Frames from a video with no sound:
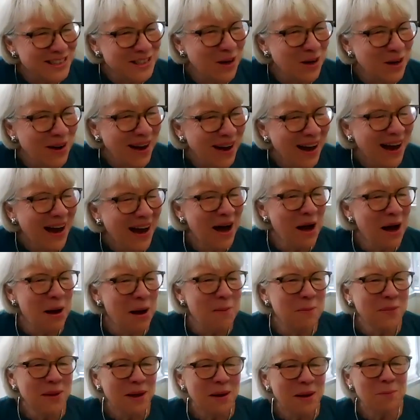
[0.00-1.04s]
so, uh,
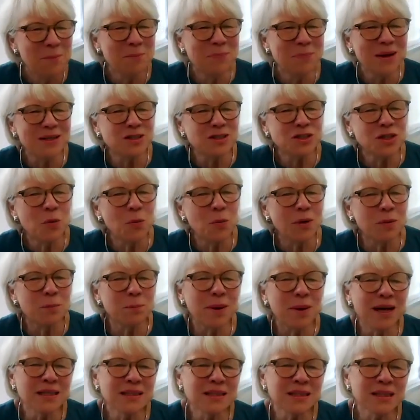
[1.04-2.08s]
um, but so
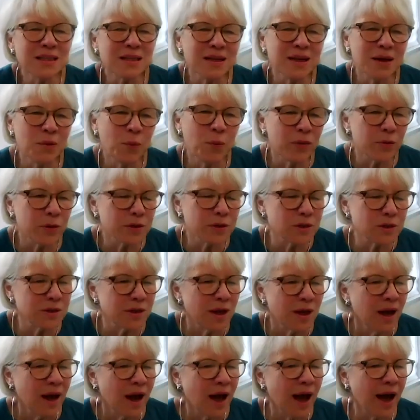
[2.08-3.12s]
basically, whether it's
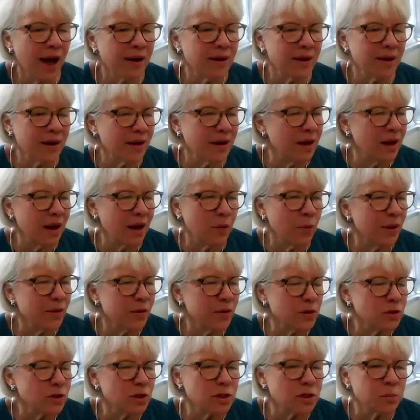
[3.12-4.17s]
I
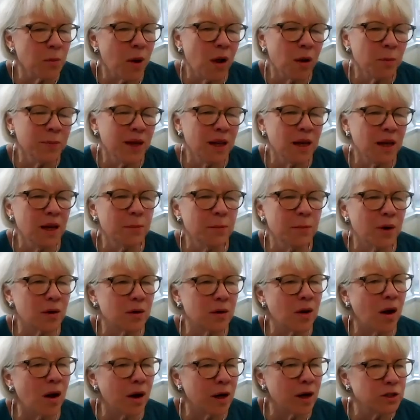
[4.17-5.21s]
whether it's a small, medium, or
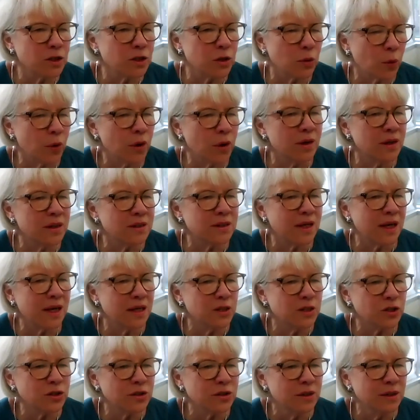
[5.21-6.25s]
large
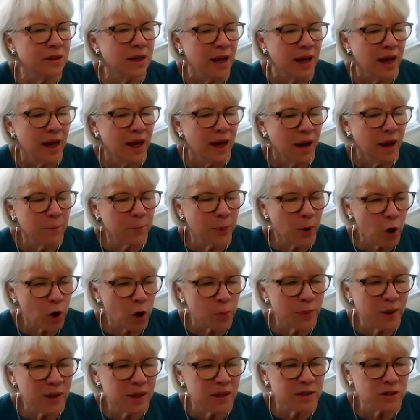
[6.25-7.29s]
organization,
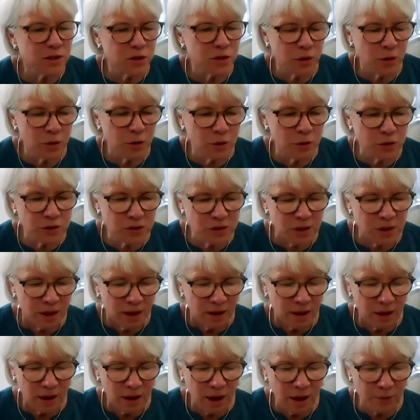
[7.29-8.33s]
Berkman is used
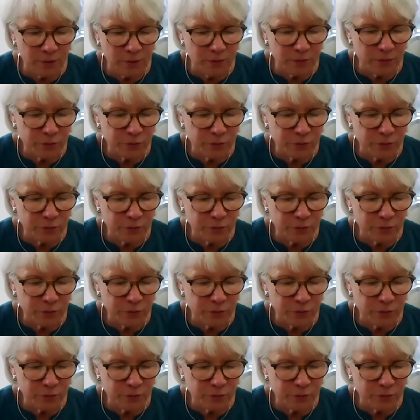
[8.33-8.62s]
uh,